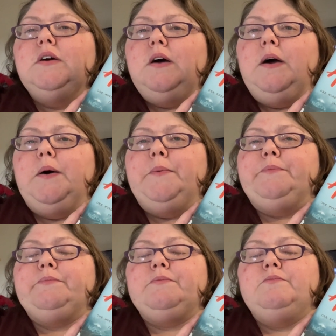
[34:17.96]

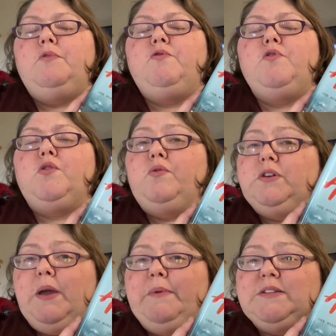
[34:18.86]
um, before going
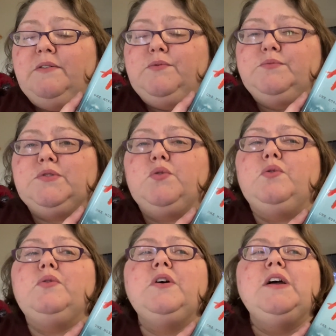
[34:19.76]
to get my son from
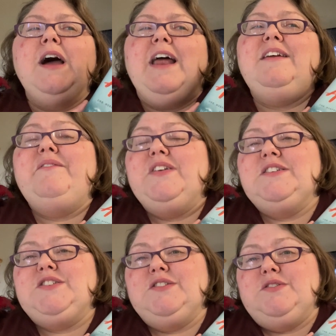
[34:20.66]
school. I didn't
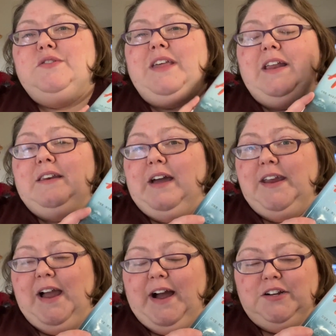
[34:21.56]
finish it until that
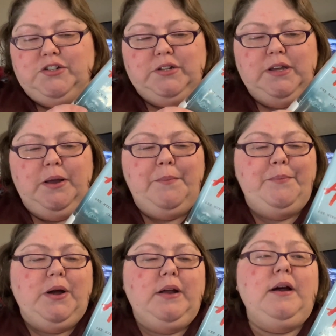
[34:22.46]
night, actually,
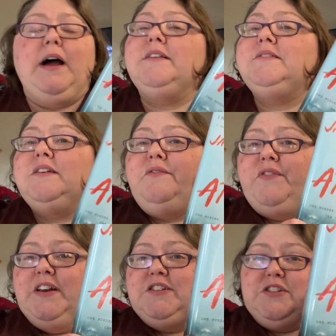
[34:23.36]
but I did
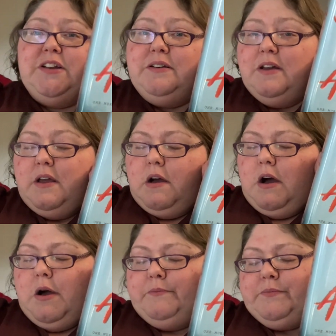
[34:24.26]
finish it.
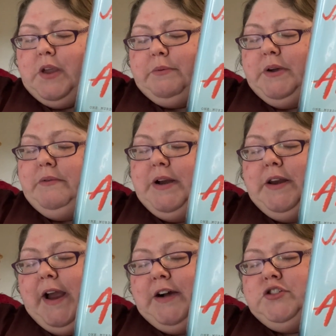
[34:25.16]
Um, I'm getting ready to
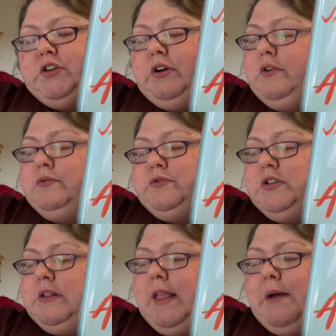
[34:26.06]
actually go to
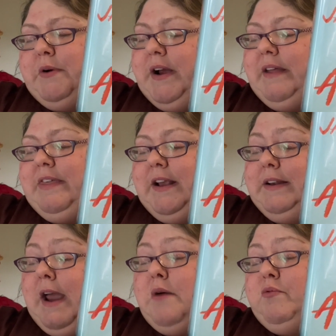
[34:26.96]
the library, I think,
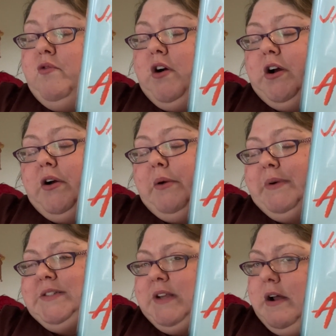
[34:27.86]
now before I go get my
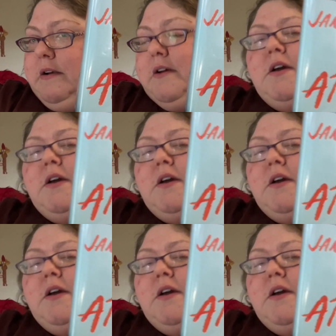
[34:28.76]
son,